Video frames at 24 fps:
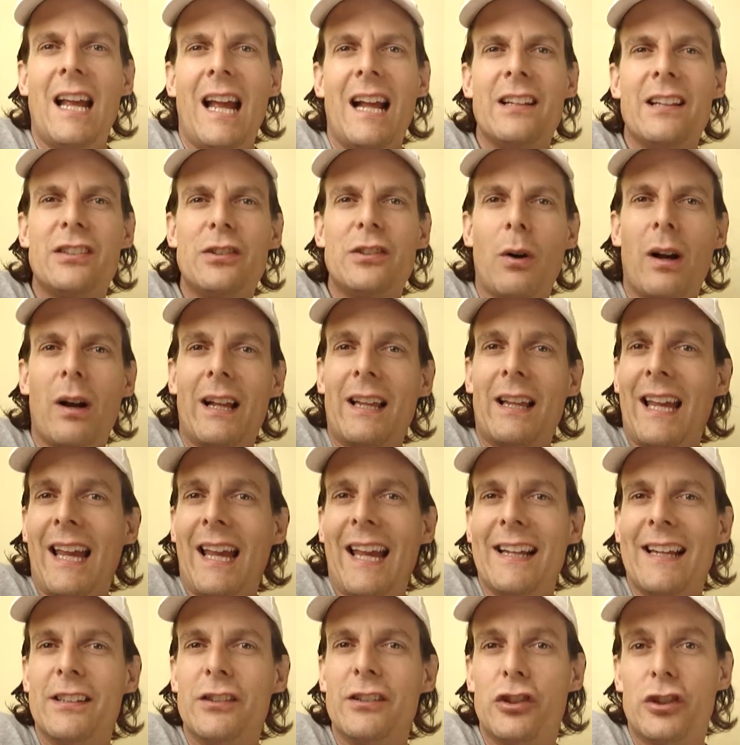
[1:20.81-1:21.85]
And so I
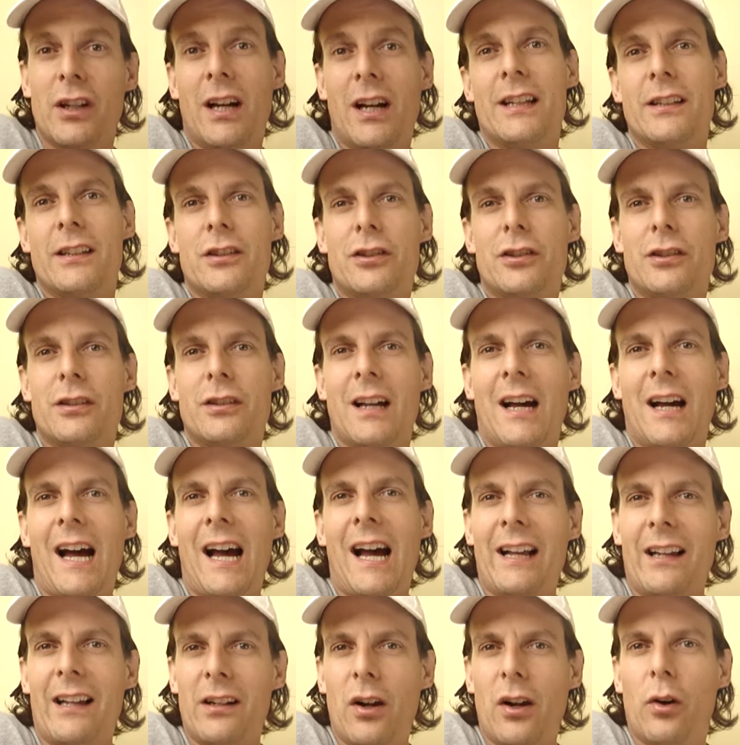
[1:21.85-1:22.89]
can't judge.
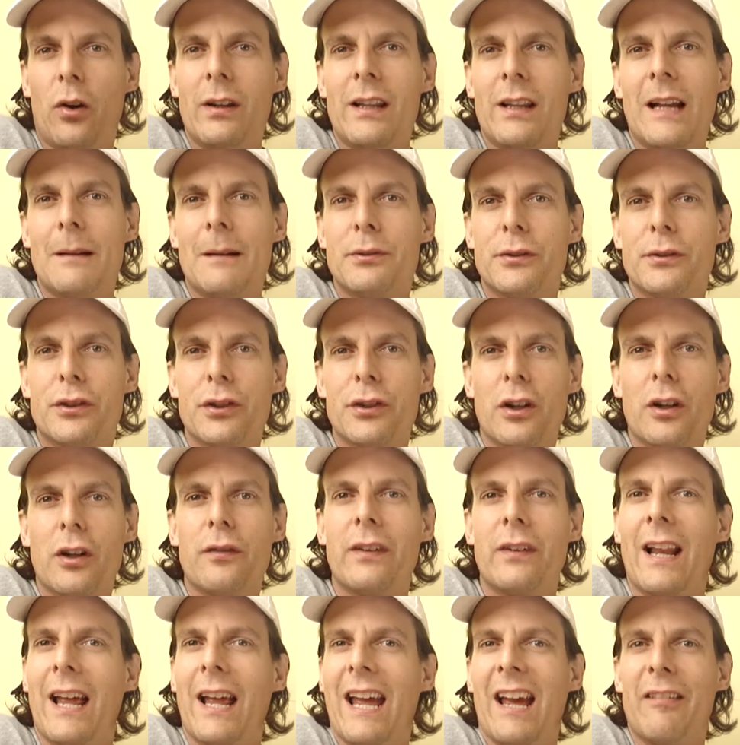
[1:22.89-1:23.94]
I can only observe
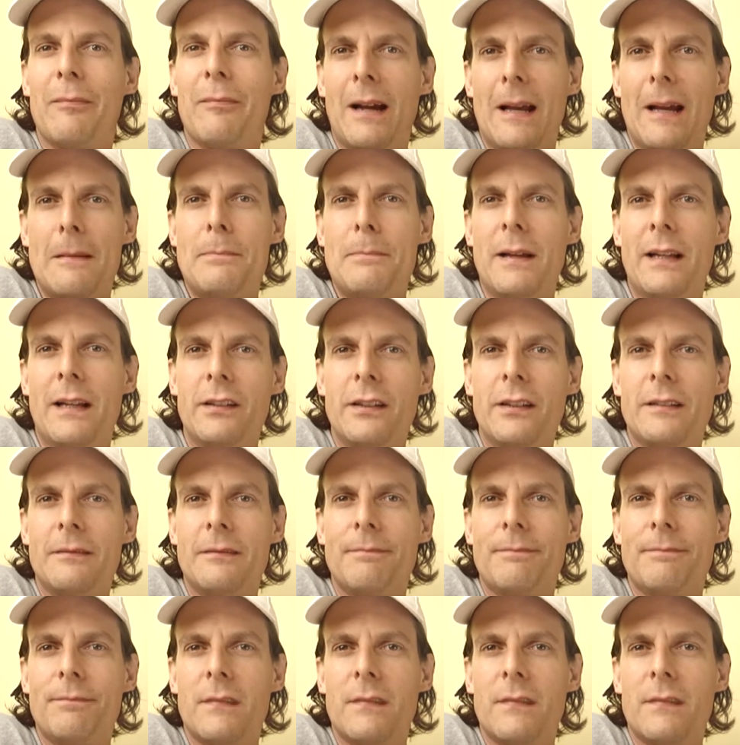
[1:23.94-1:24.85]
and have my opinion.